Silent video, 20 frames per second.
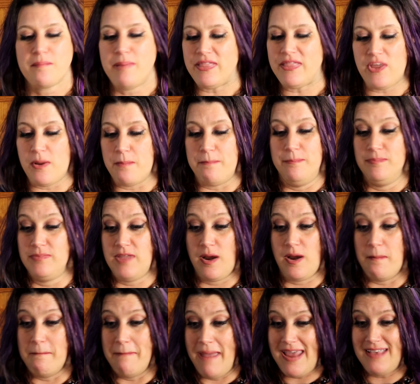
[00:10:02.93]
But
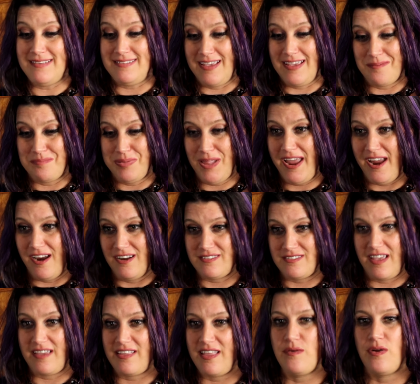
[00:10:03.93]
they're amazing
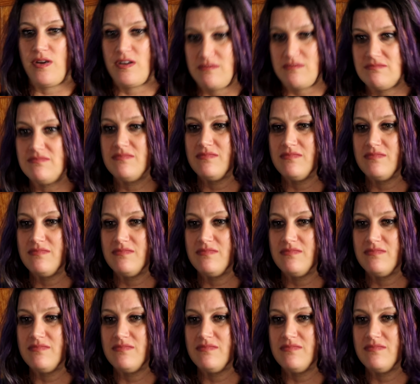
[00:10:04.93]
players. Like they were.